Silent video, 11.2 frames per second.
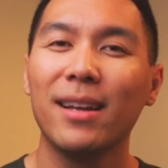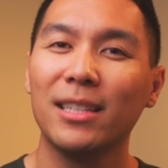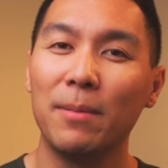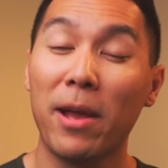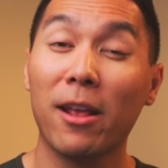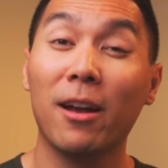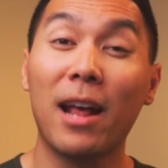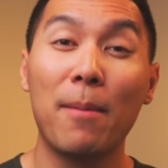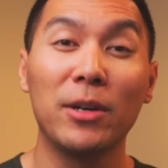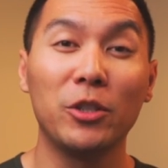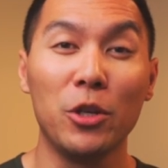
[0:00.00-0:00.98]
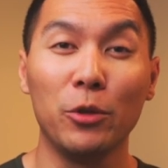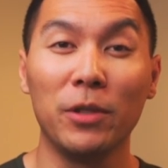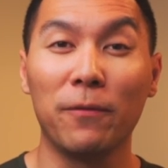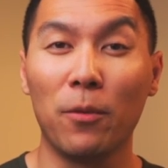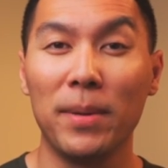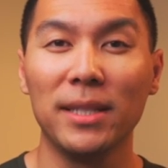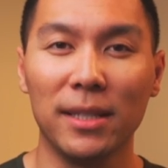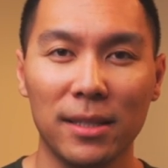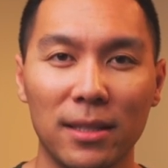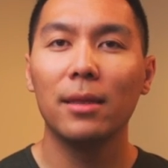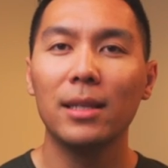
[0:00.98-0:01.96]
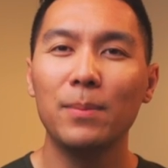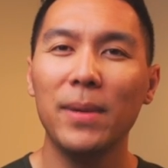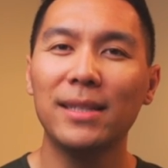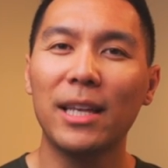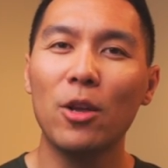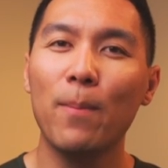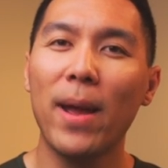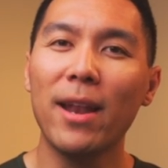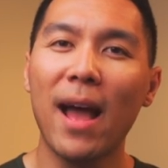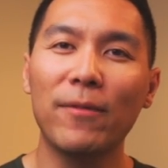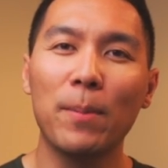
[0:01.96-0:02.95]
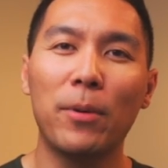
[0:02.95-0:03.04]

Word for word: depending on how much you use it for business. This means that you may not have to